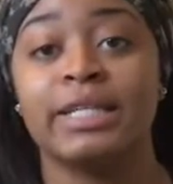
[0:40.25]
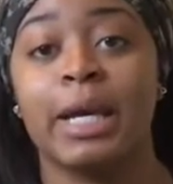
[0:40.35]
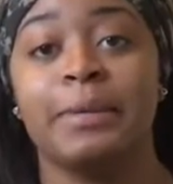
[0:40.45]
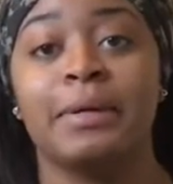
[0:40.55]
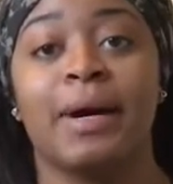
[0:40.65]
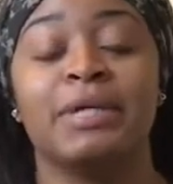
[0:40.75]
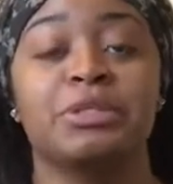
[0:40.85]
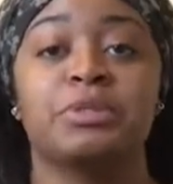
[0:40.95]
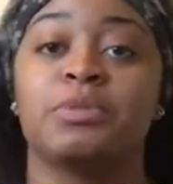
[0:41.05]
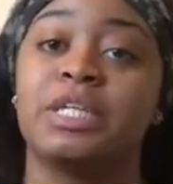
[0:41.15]
so you know I
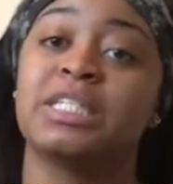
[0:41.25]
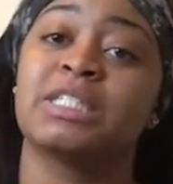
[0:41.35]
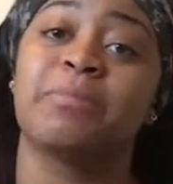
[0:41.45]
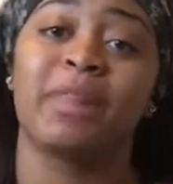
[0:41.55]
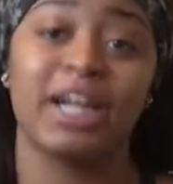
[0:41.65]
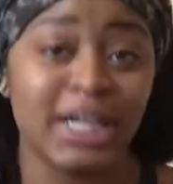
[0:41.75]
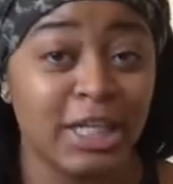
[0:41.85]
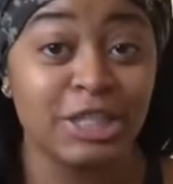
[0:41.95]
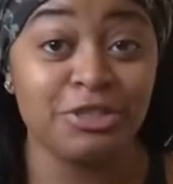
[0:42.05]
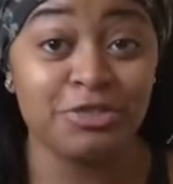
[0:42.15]
just went and
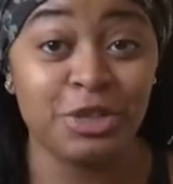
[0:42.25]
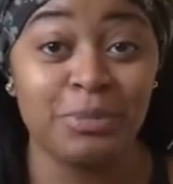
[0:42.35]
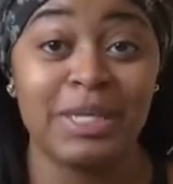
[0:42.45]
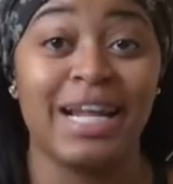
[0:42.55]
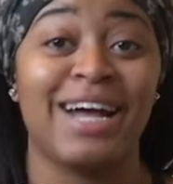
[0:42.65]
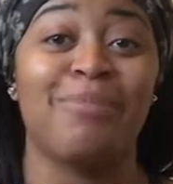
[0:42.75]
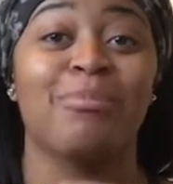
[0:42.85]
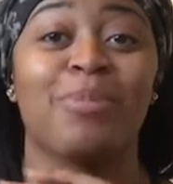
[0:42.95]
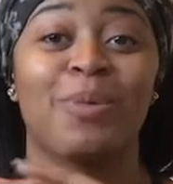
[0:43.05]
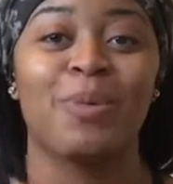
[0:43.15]
splurged, you feel me now,
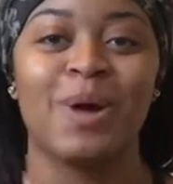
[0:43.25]
bro.